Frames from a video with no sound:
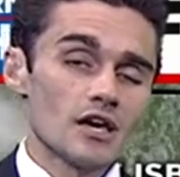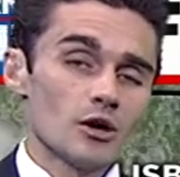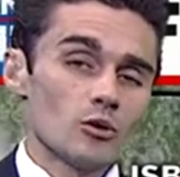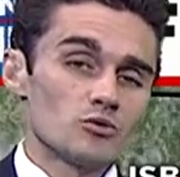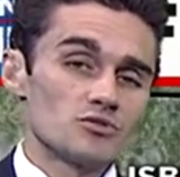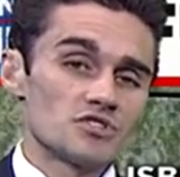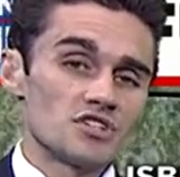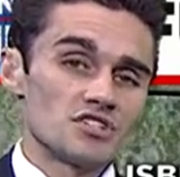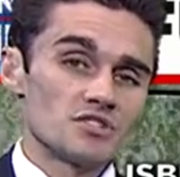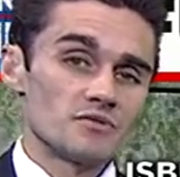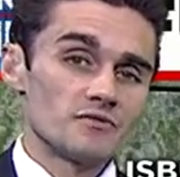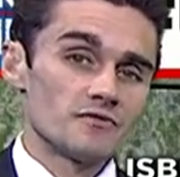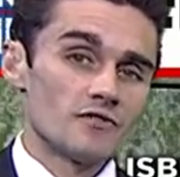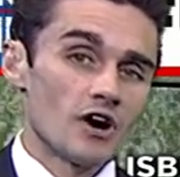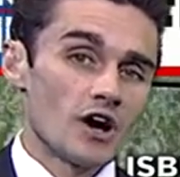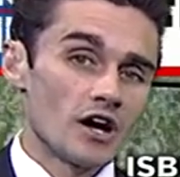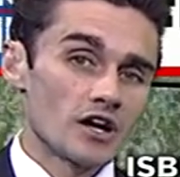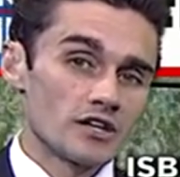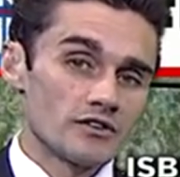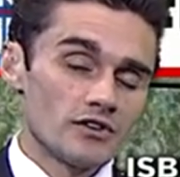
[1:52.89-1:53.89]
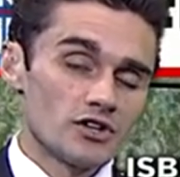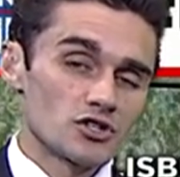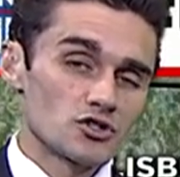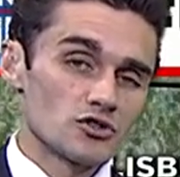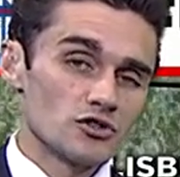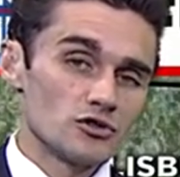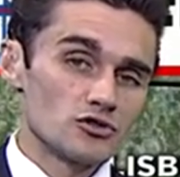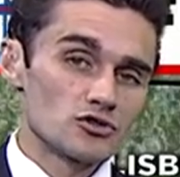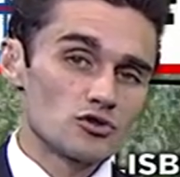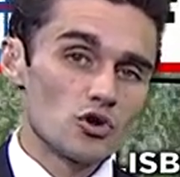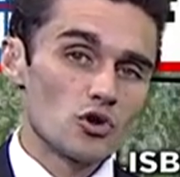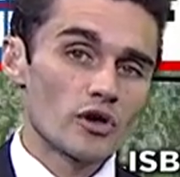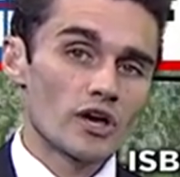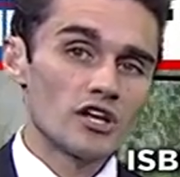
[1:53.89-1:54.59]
We'll see some fog and eventually those low